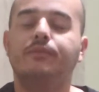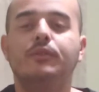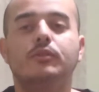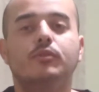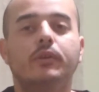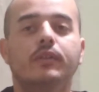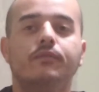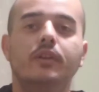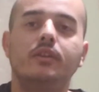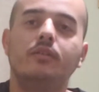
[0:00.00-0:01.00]
if you enjoy this
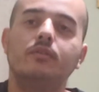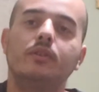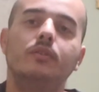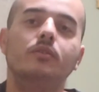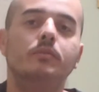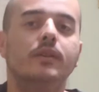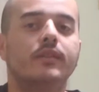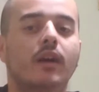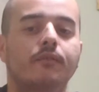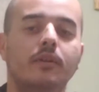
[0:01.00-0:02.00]
video, you can do me a
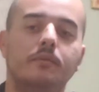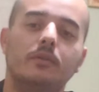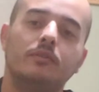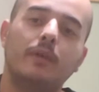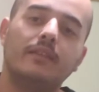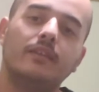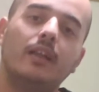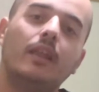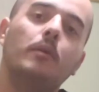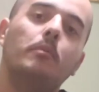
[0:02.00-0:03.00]
solid favor, smash
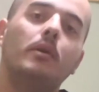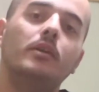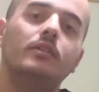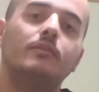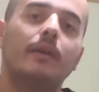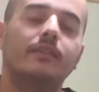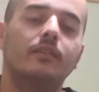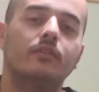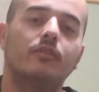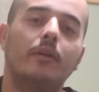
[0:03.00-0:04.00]
that like button, smash
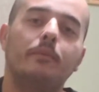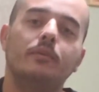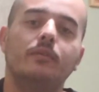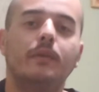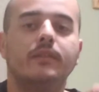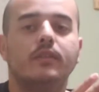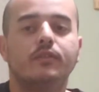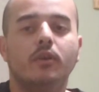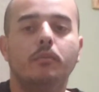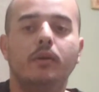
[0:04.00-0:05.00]
that subscribe button, smash that
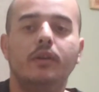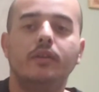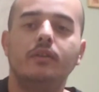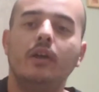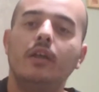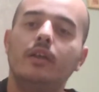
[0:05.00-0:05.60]
share button.